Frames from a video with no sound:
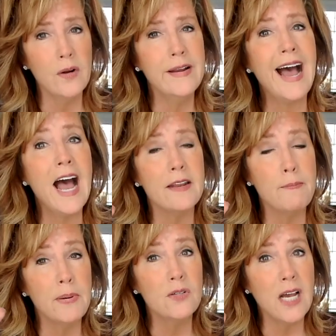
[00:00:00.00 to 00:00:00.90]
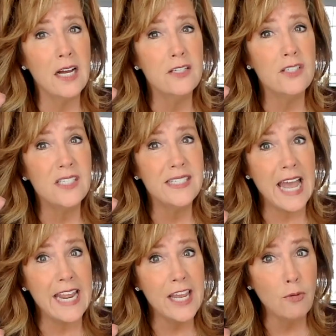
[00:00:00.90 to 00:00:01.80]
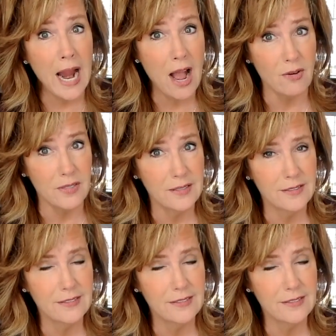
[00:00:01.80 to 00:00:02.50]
not built on steady ground.